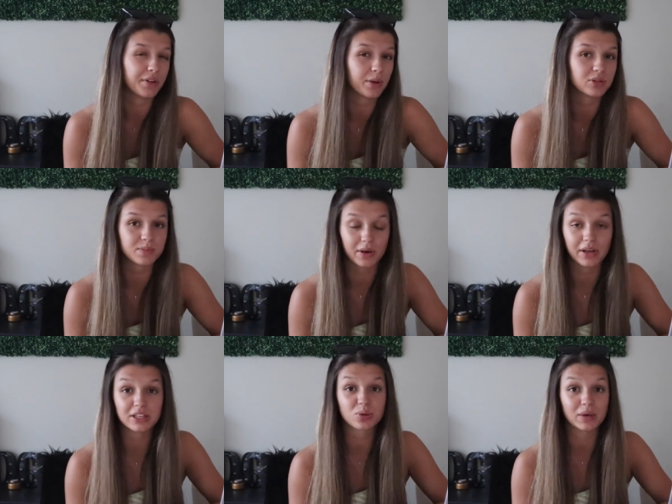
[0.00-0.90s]
building was
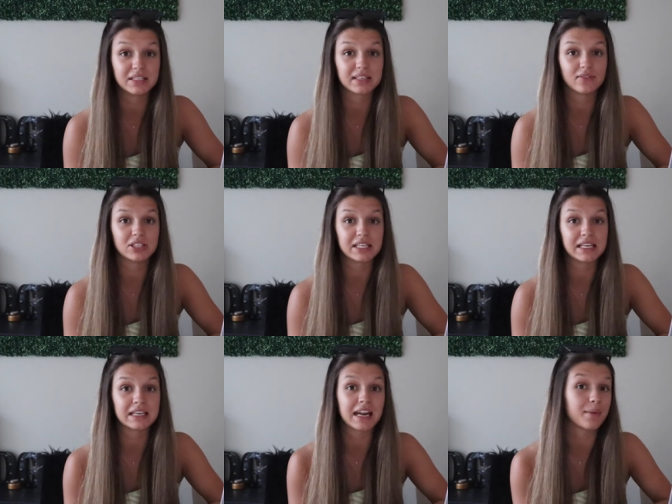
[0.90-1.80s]
built in
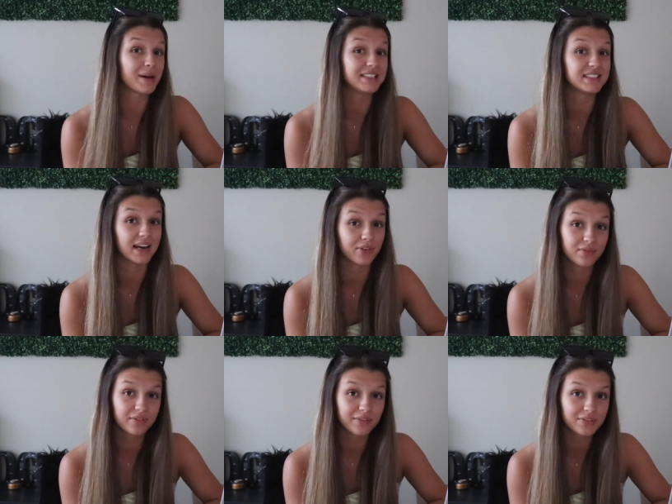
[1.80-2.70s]
2017 and I pay
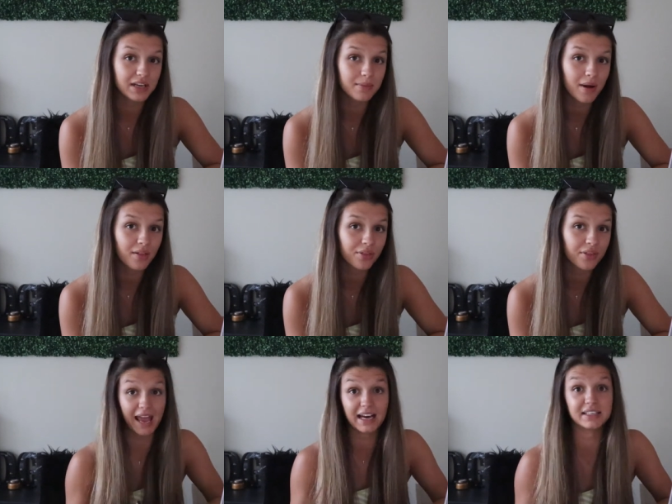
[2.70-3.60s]
750 a month
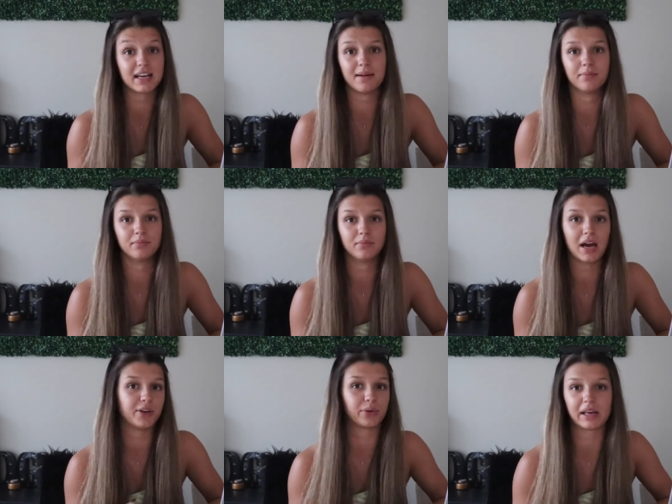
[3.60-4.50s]
and I'm
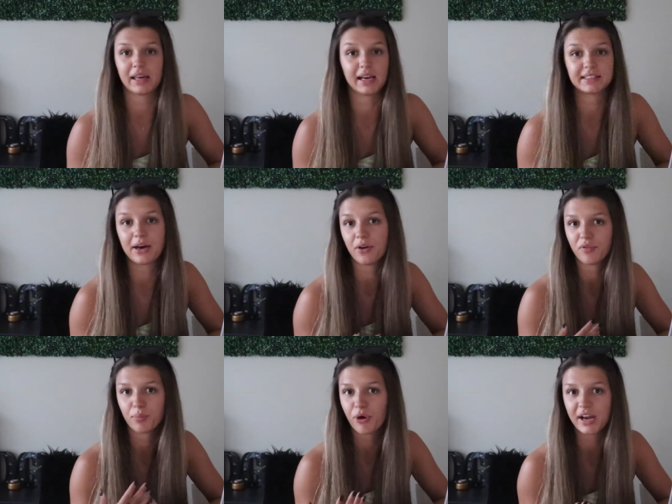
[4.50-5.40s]
I don't get kicked out
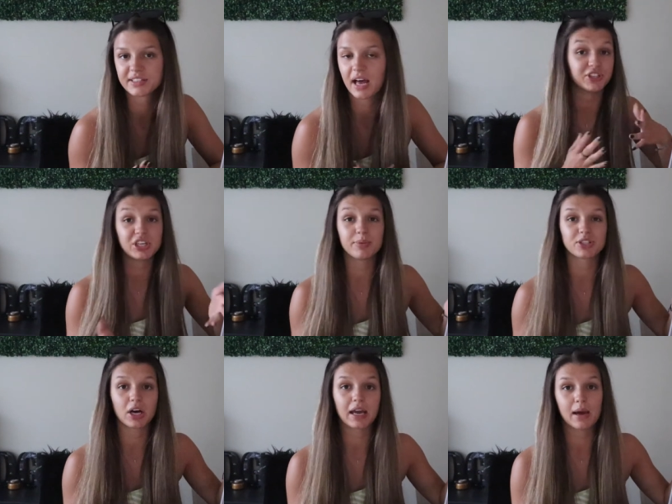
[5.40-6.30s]
over breaks. The
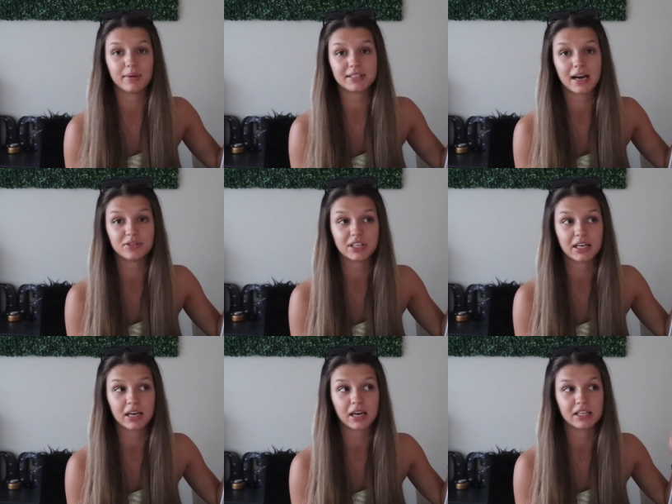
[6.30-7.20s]
cheapest on-campus
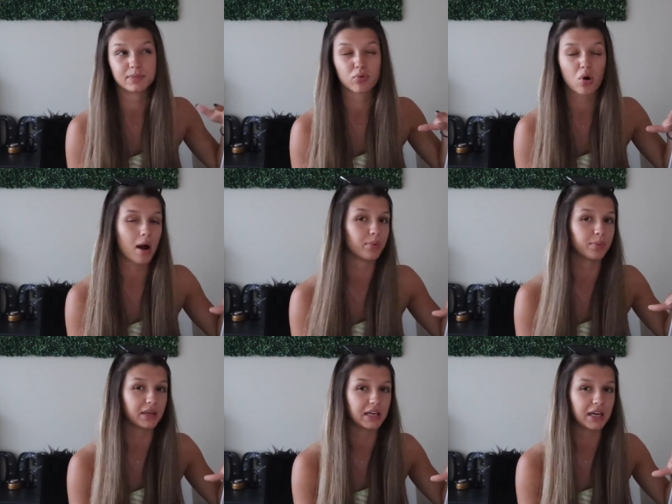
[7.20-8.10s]
housing is
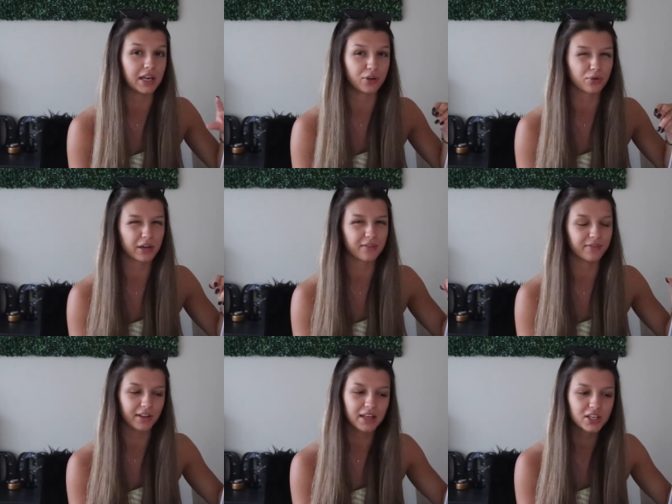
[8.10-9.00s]
probably in Greek
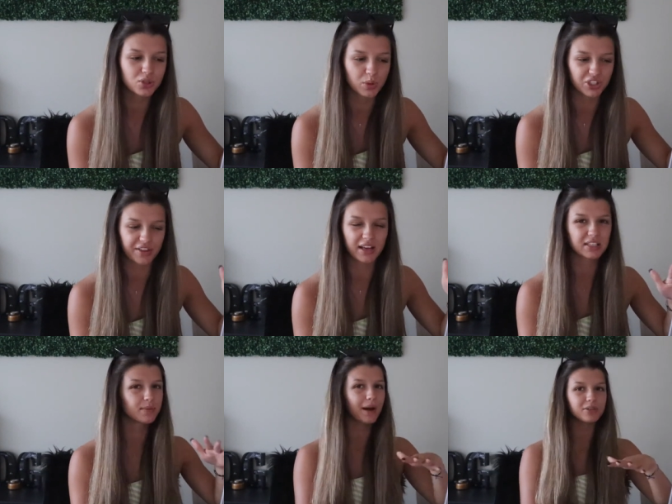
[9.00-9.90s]
Village, which I think
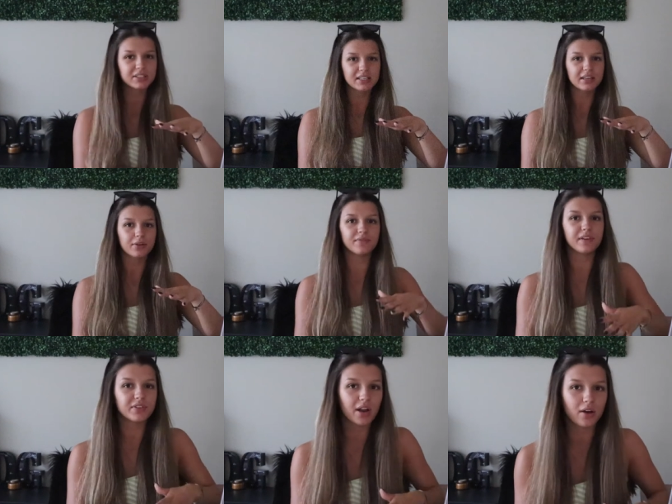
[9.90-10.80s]
is about
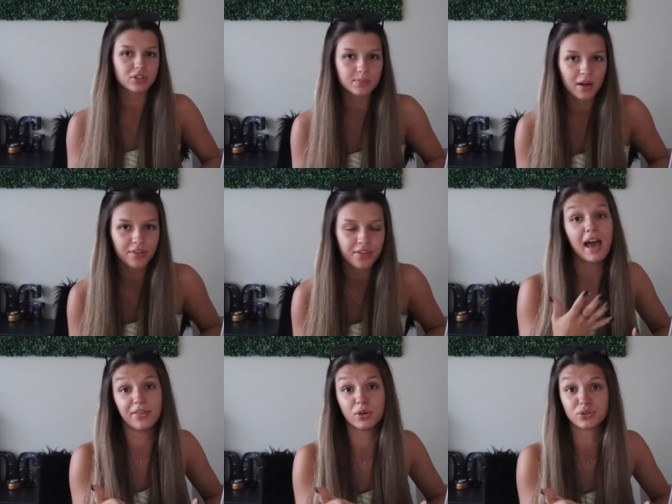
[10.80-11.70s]
$650 a month
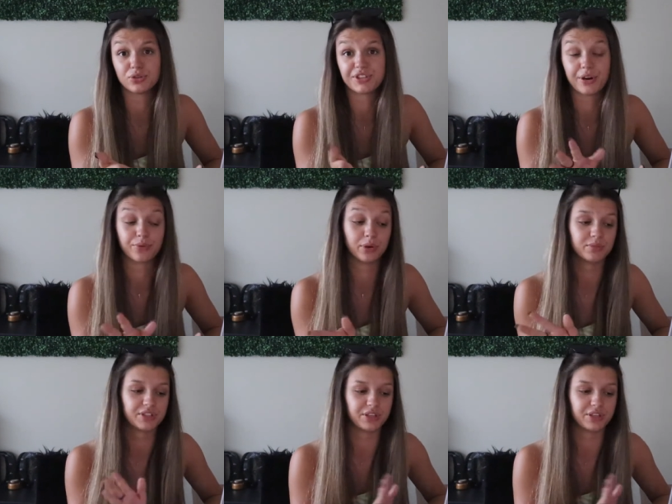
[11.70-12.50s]
and those are shared rooms